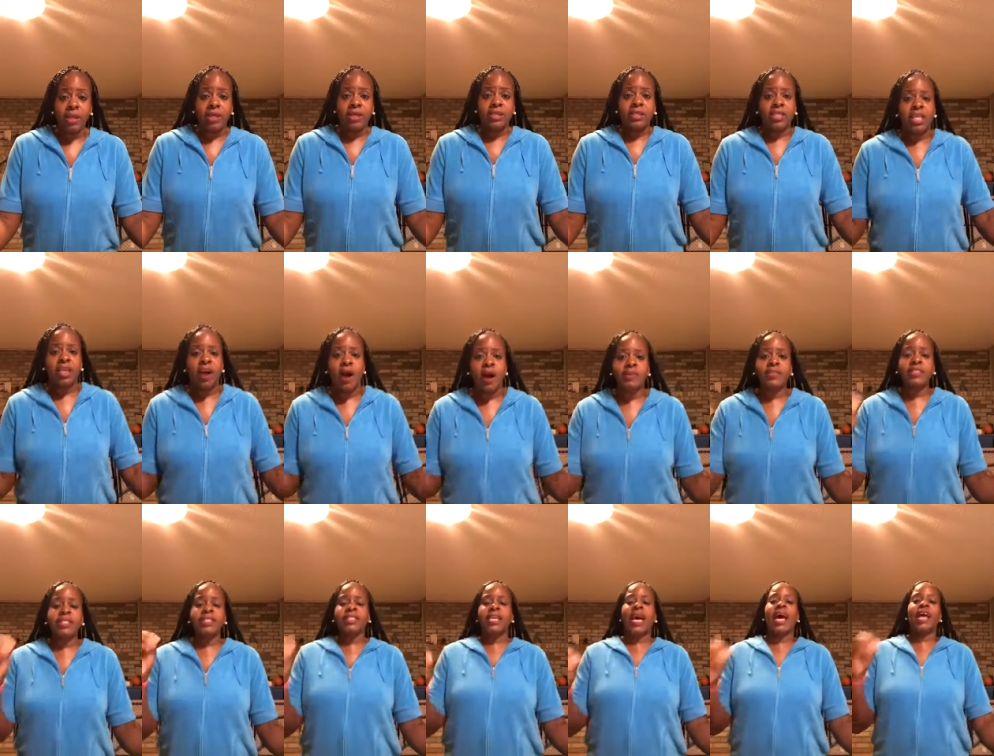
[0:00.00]
See,
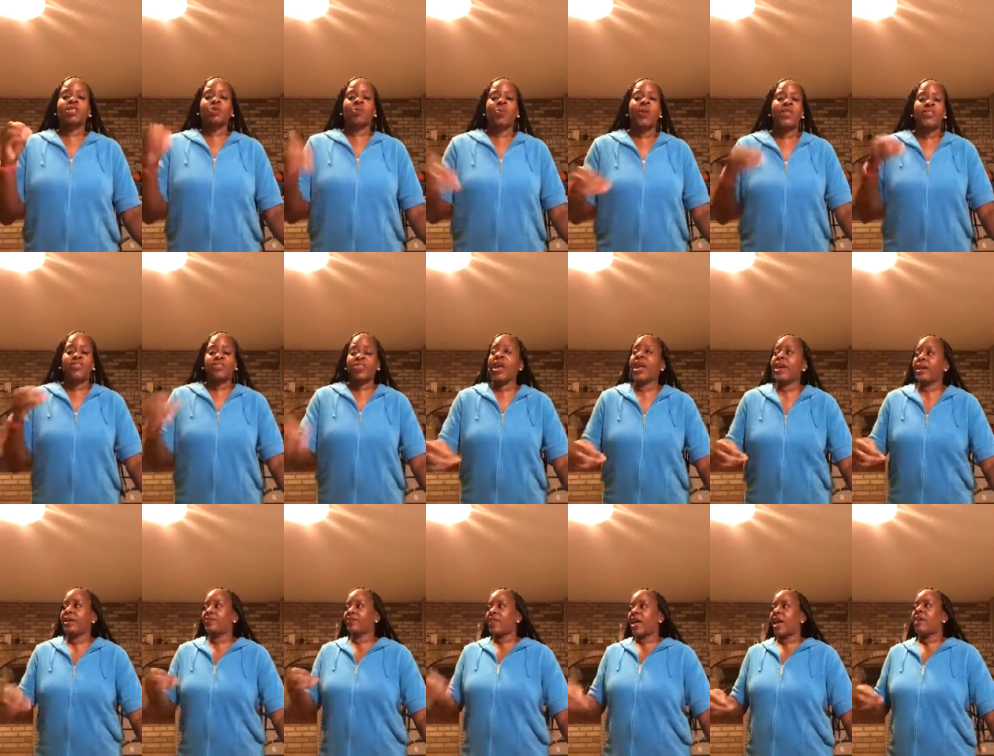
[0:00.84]
oftentimes we
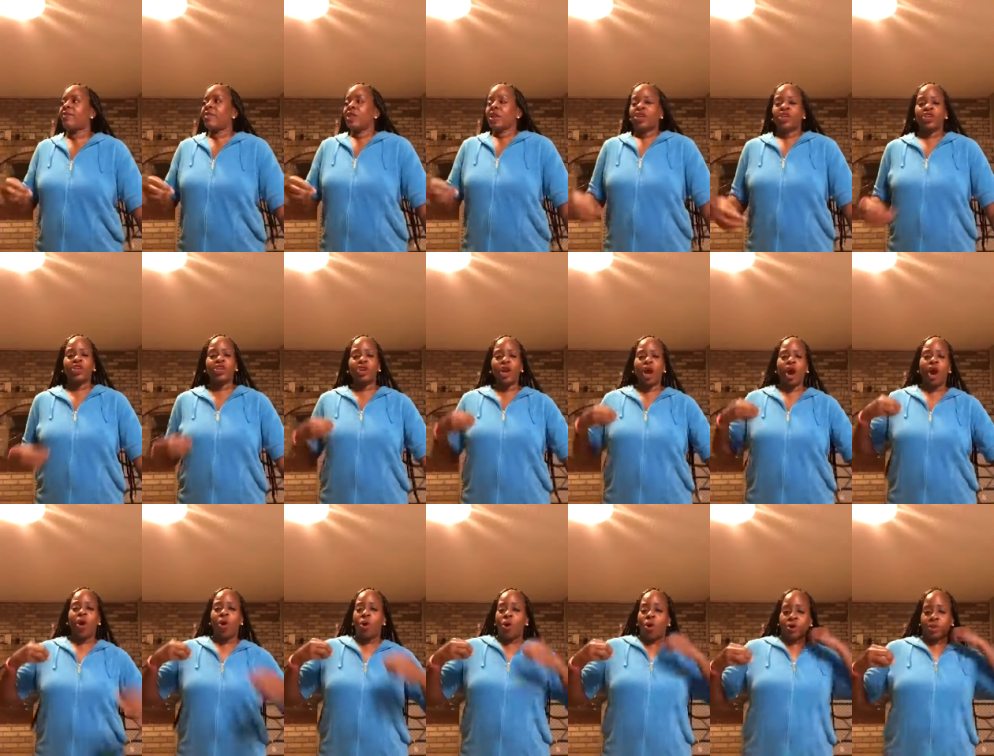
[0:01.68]
think that, you
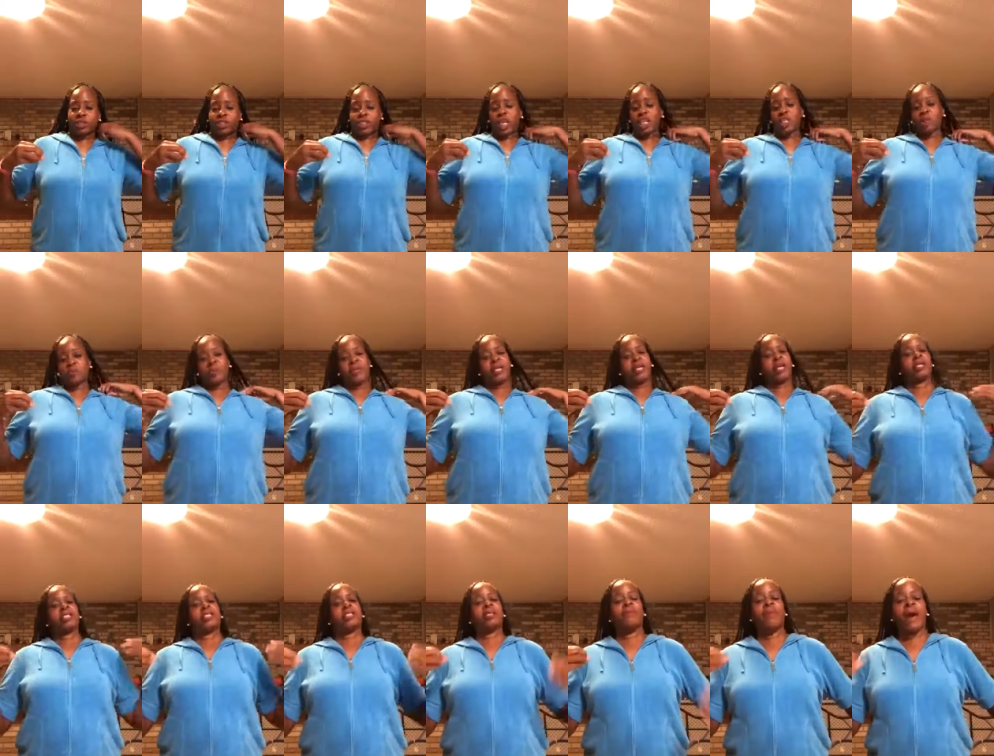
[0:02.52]
know, just
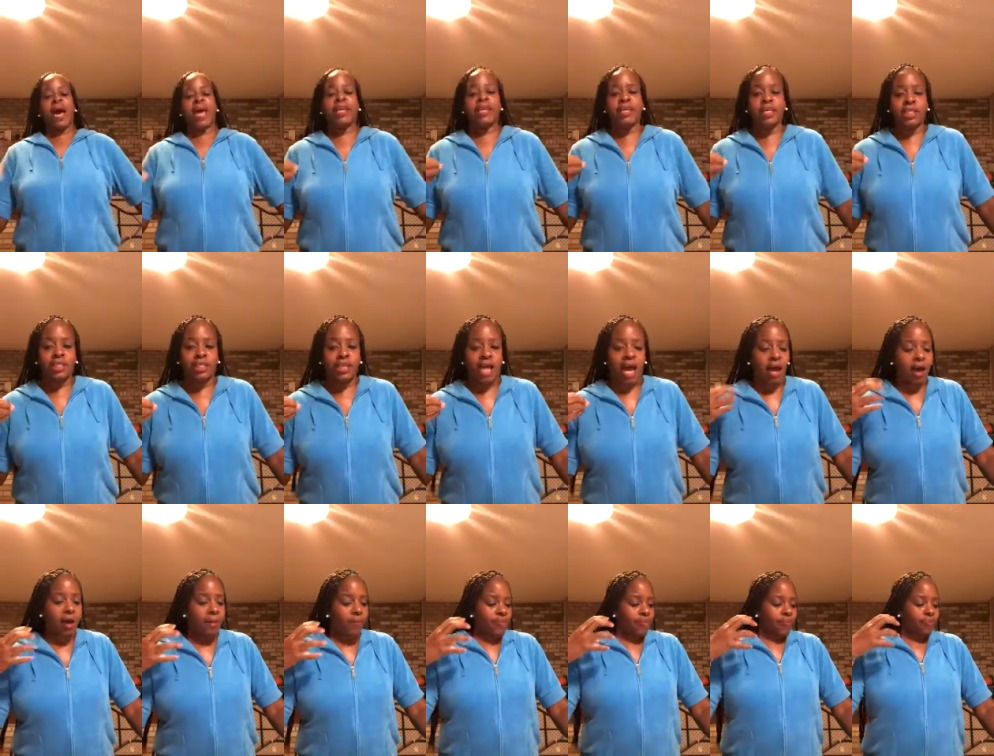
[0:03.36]
because somebody is,
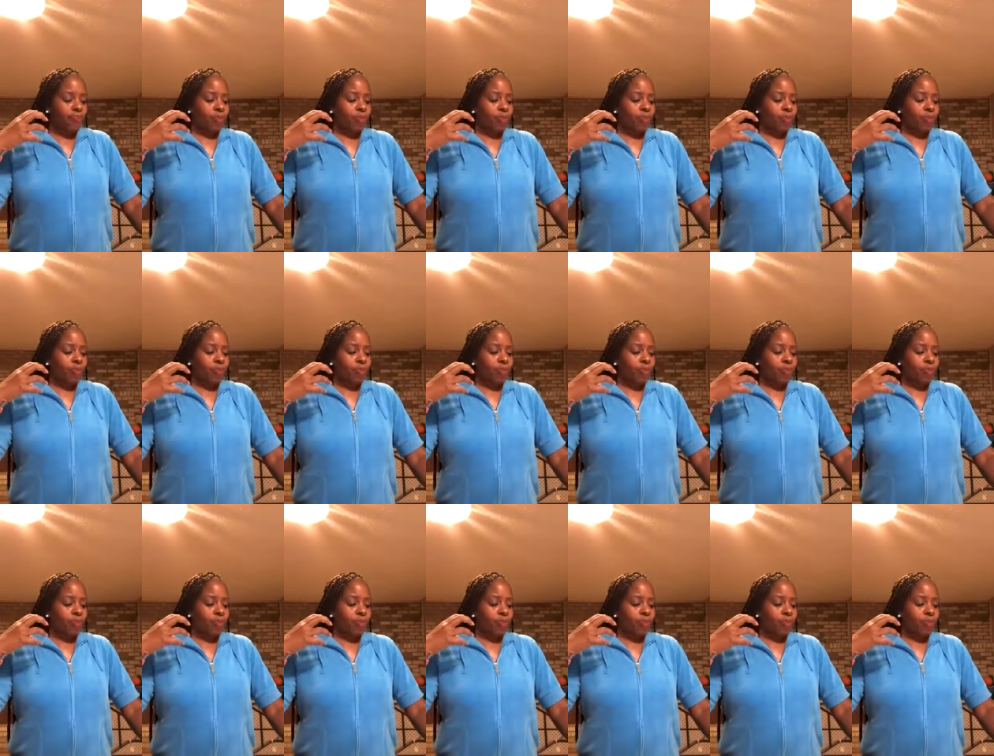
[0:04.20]
uh,